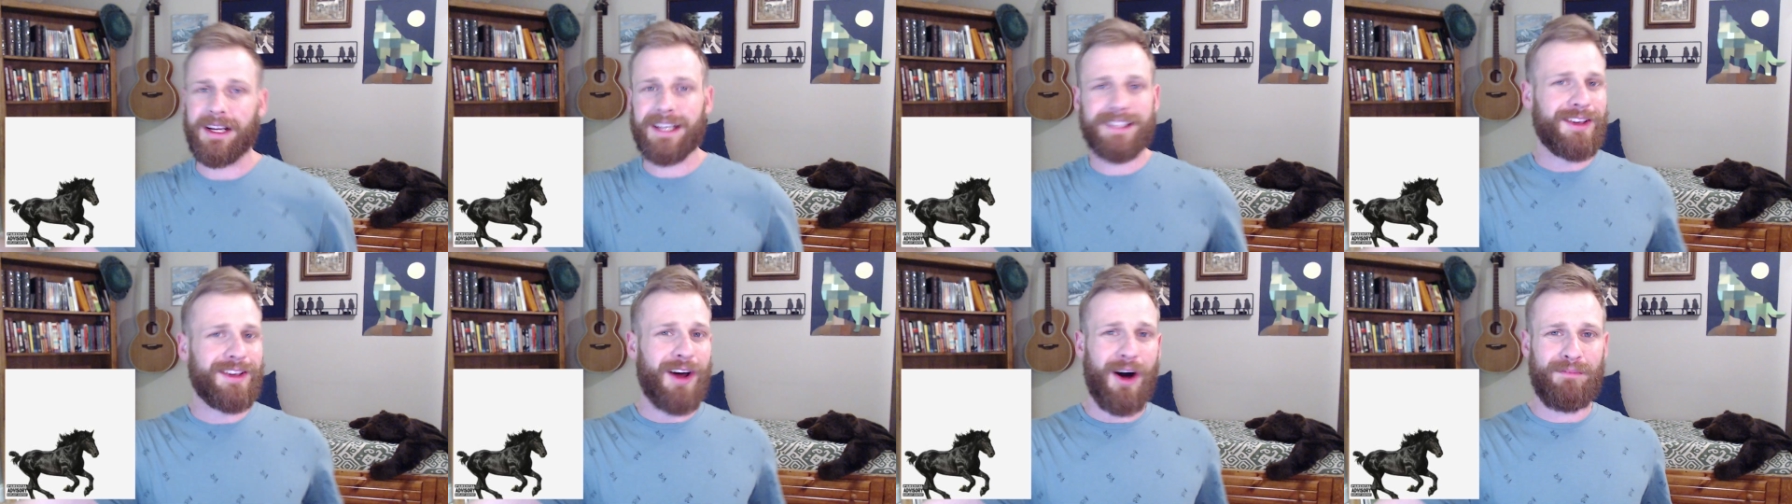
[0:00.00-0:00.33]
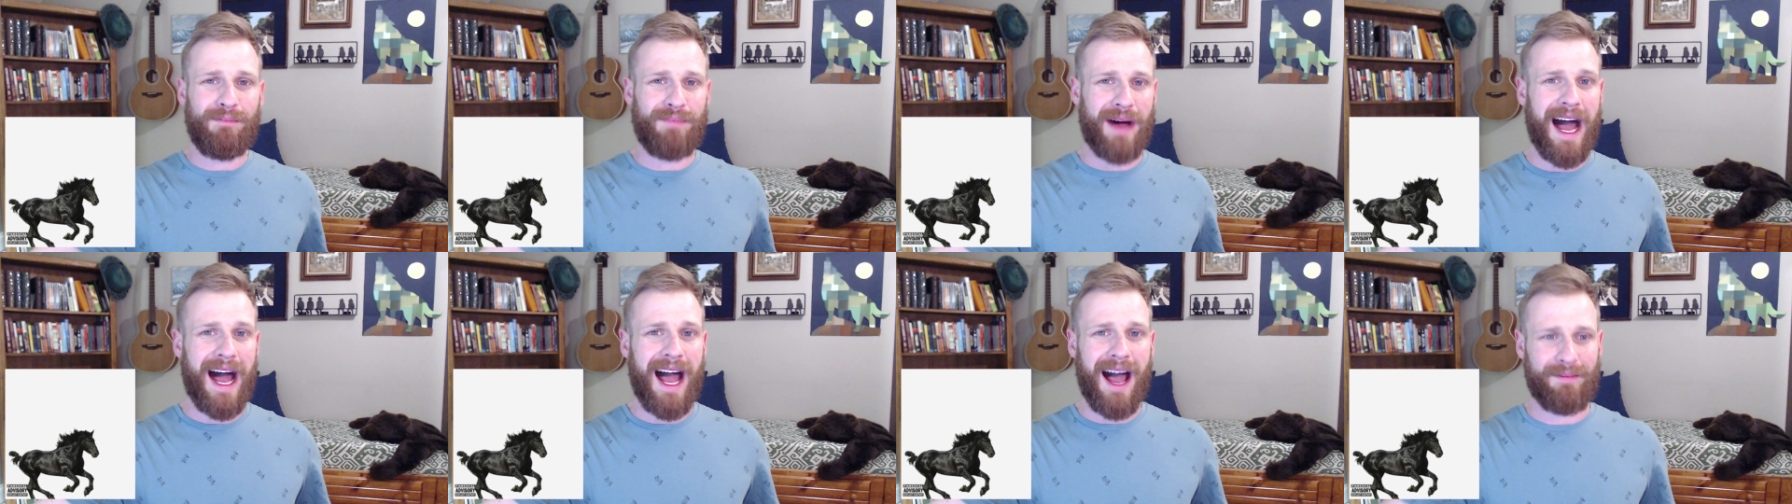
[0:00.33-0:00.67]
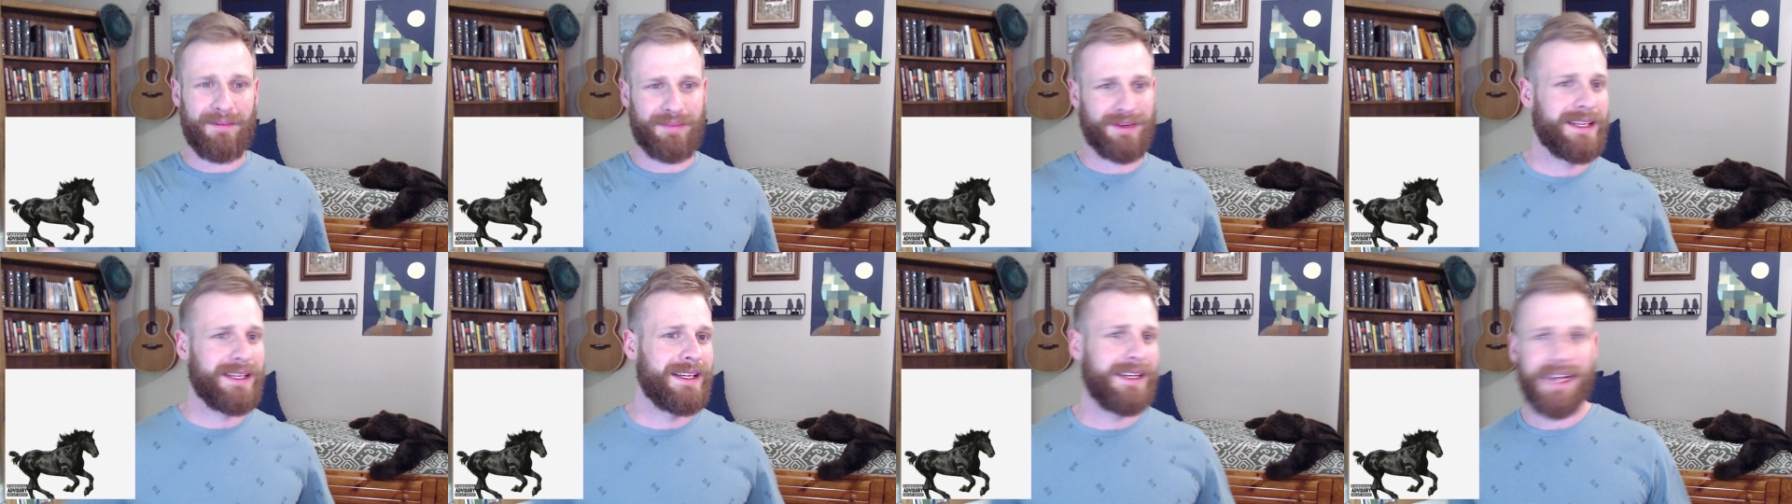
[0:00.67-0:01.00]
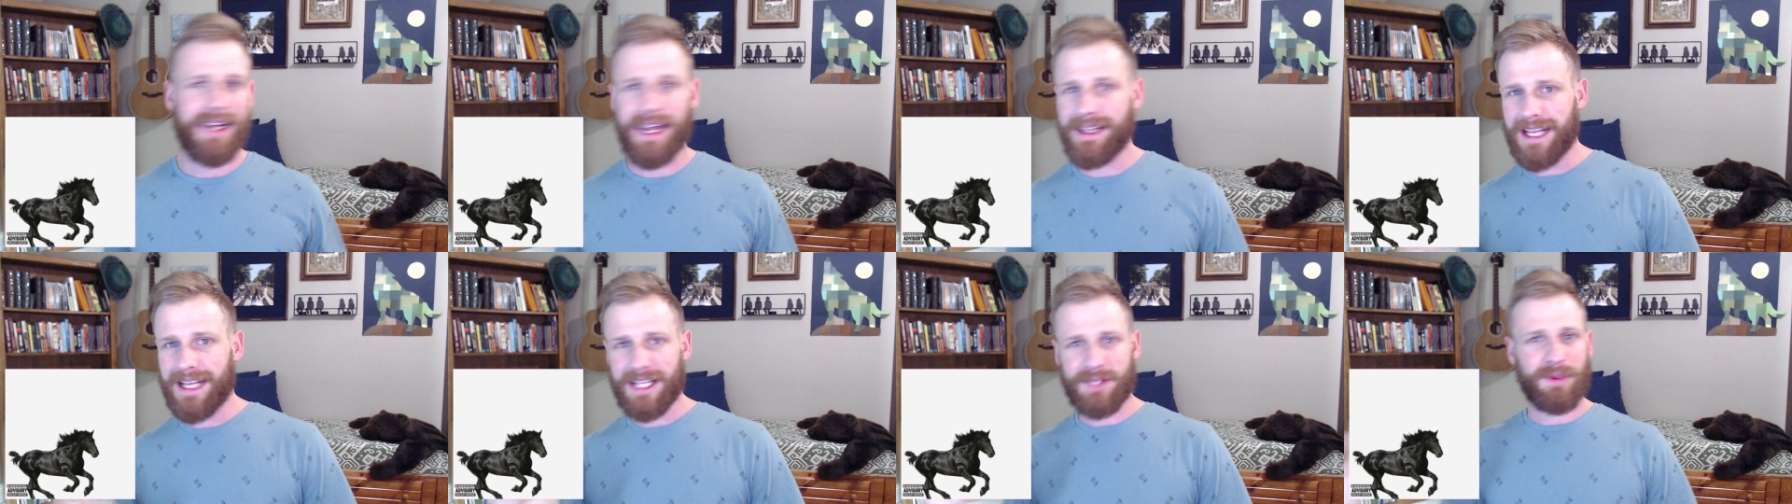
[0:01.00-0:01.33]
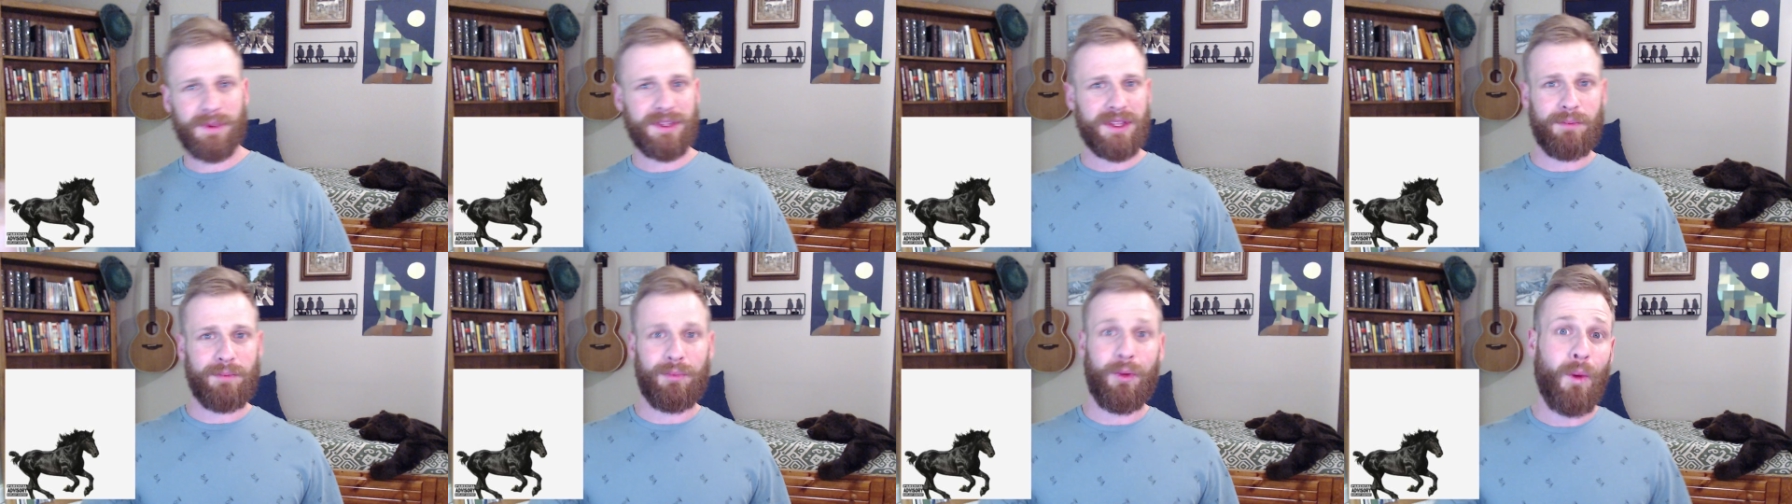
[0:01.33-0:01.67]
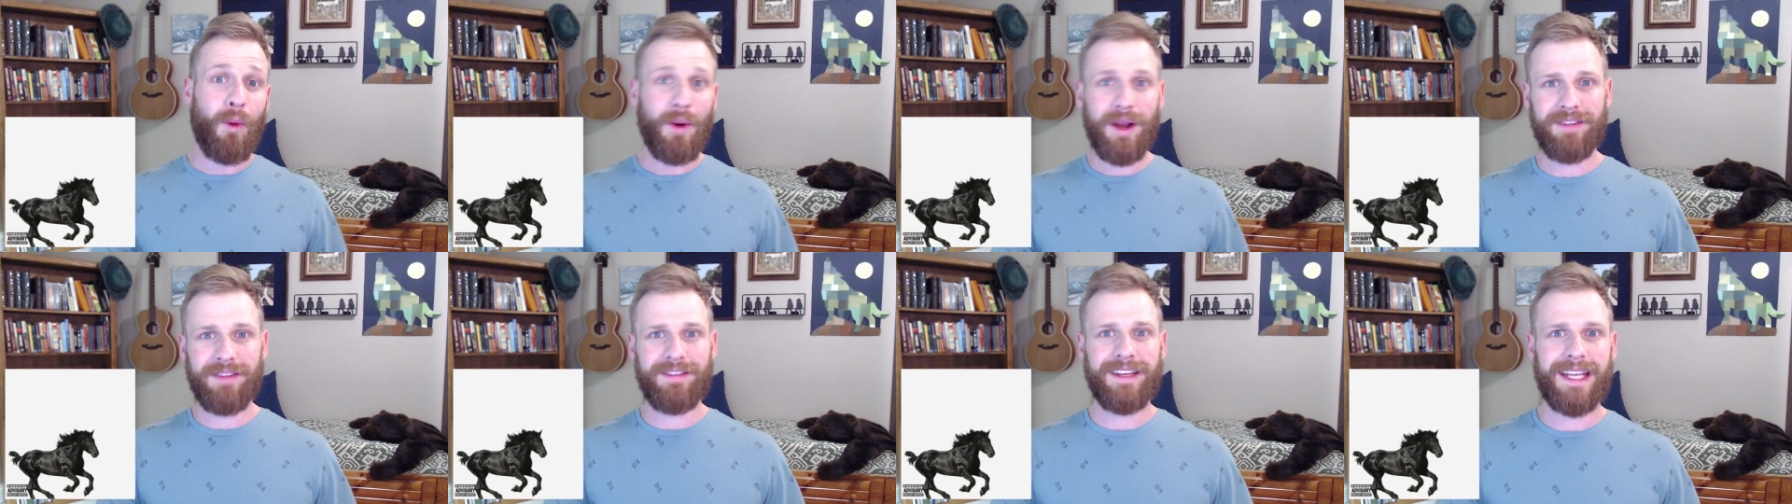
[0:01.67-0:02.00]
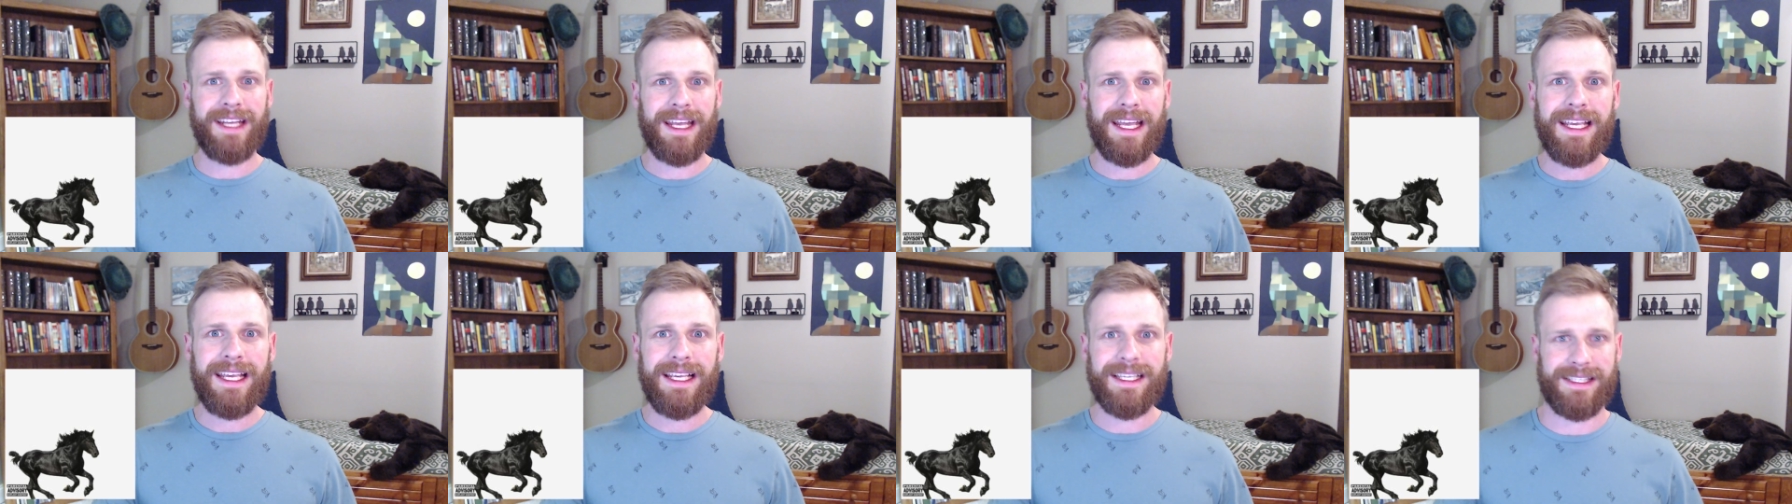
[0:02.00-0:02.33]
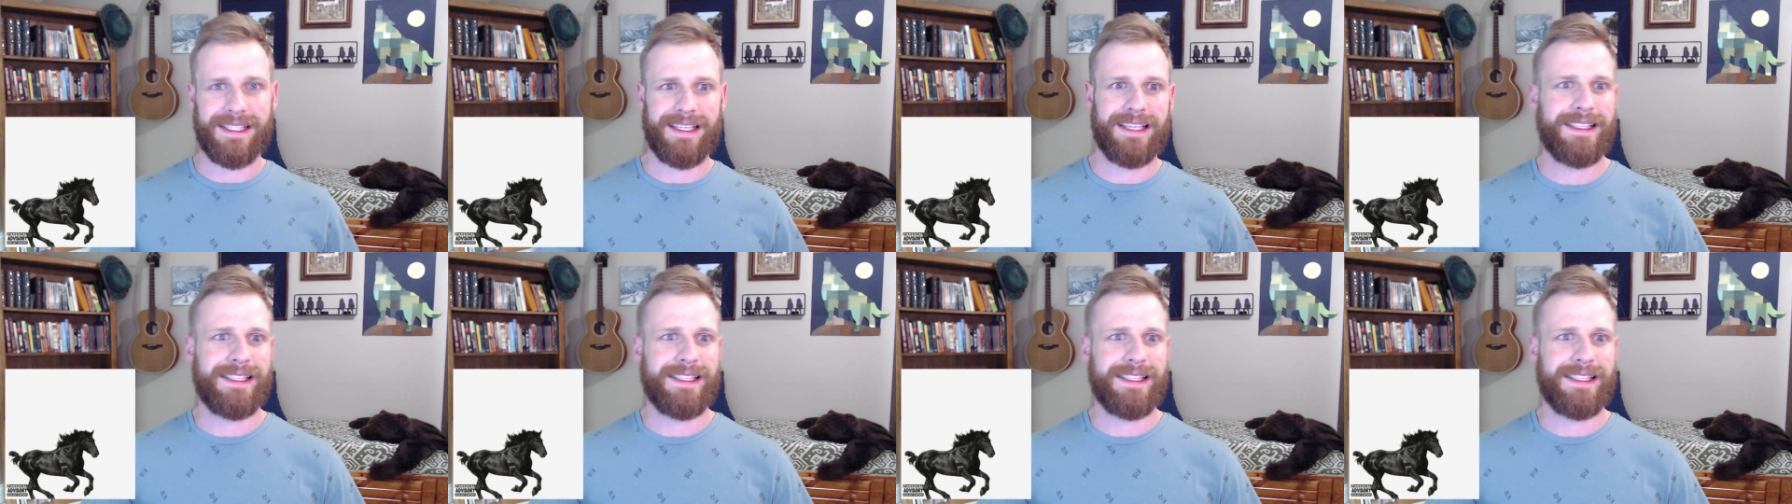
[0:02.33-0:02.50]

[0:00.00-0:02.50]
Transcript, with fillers: It's called pop, and that's what the point of it is,